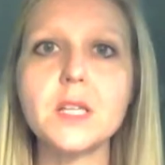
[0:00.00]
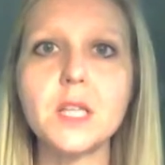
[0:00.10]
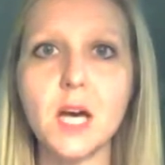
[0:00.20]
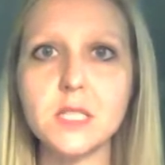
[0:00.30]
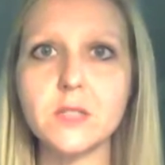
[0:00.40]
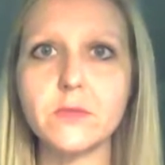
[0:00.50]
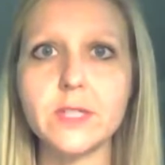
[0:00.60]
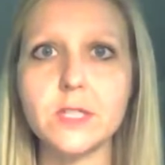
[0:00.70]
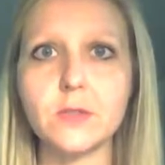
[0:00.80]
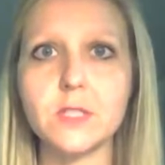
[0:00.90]
lots of
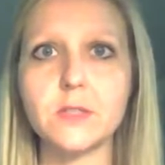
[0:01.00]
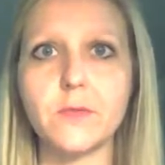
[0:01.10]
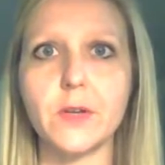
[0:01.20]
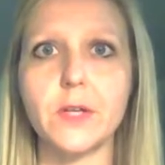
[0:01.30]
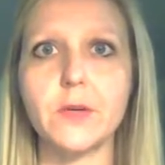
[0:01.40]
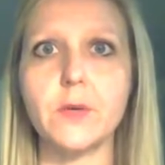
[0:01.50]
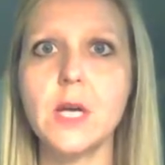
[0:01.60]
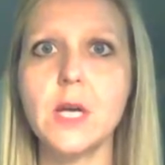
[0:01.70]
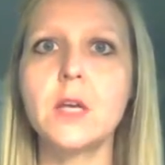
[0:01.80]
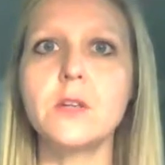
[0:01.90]
resources for you
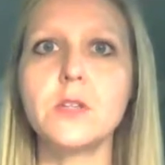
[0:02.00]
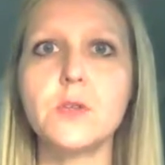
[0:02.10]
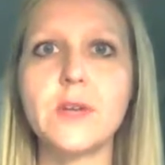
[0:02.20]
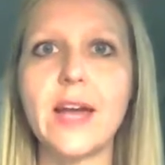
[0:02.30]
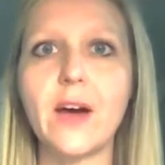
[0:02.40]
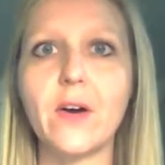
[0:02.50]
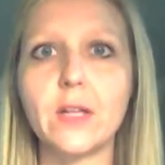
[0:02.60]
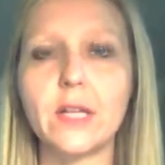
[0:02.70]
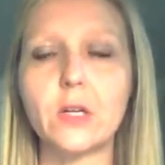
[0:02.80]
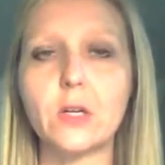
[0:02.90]
to
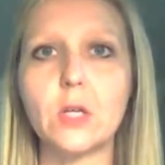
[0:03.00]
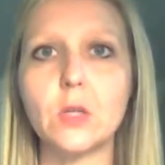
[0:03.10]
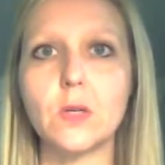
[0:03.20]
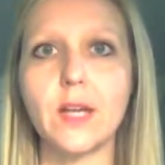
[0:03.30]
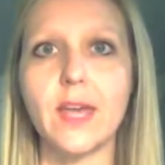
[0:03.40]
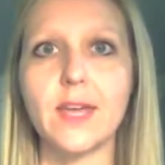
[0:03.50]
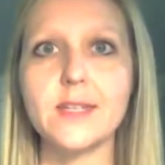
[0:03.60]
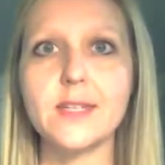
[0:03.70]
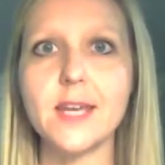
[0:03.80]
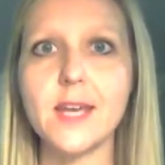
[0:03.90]
calculate your caloric
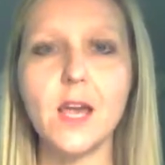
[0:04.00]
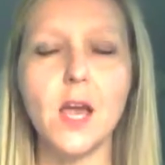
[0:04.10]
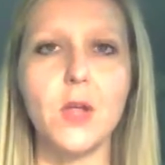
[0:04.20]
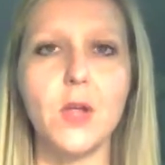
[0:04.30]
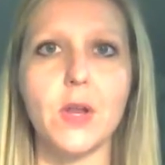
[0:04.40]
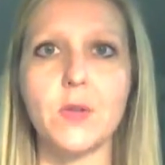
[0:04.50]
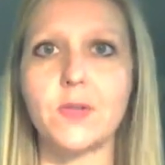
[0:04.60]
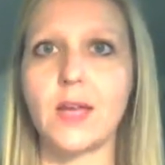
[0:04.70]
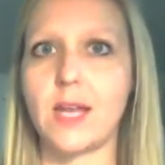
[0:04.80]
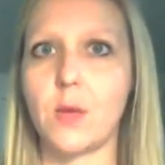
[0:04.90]
intake. You can
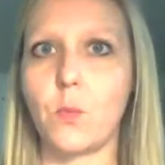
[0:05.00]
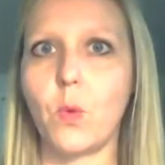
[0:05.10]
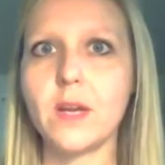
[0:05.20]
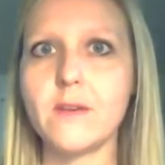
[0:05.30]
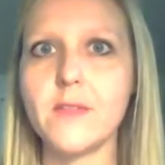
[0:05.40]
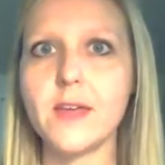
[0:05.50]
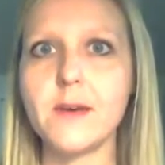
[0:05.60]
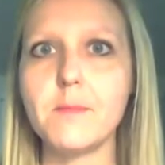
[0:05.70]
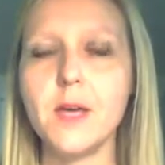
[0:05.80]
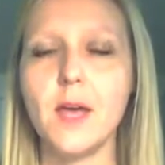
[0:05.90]
use any one of
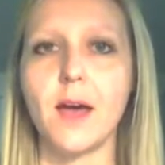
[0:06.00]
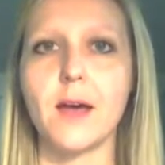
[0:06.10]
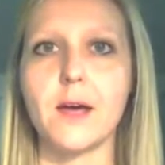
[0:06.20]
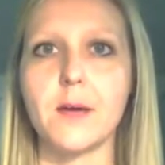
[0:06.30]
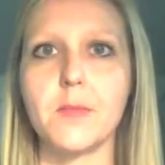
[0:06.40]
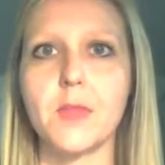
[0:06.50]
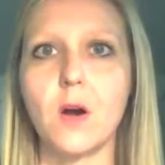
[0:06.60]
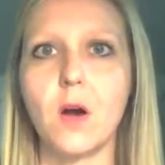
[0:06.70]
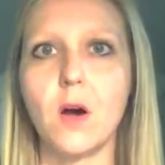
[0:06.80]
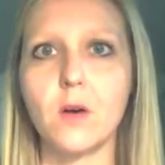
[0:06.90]
them.
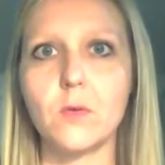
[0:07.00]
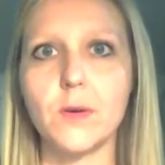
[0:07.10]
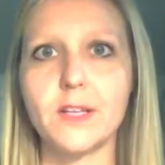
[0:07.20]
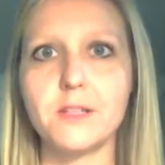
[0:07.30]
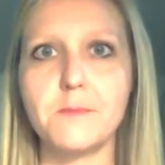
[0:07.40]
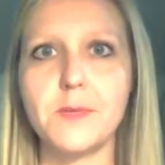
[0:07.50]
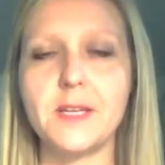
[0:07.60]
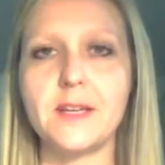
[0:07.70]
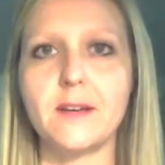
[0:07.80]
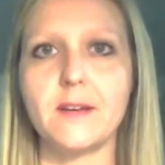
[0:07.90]
They're all going to
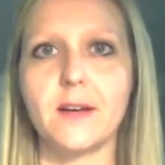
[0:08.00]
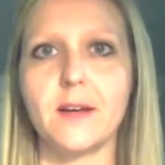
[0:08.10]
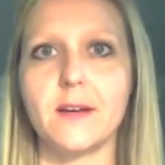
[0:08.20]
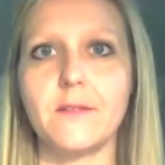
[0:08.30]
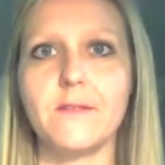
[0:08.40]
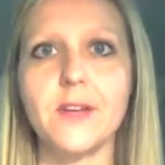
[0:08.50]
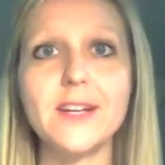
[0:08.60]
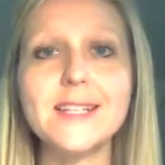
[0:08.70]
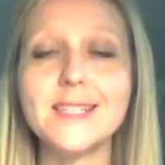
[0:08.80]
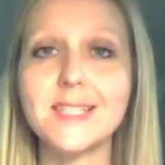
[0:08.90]
be
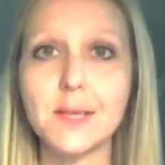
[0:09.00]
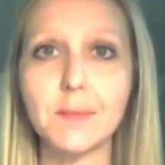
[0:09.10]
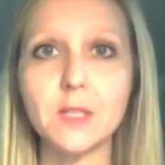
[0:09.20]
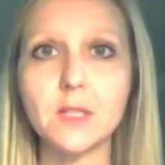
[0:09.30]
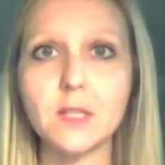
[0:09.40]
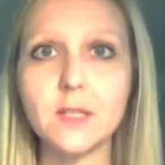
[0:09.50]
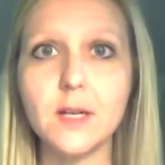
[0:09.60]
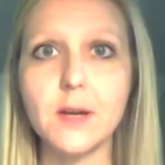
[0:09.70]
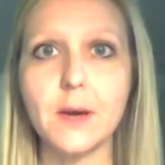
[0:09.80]
very similar,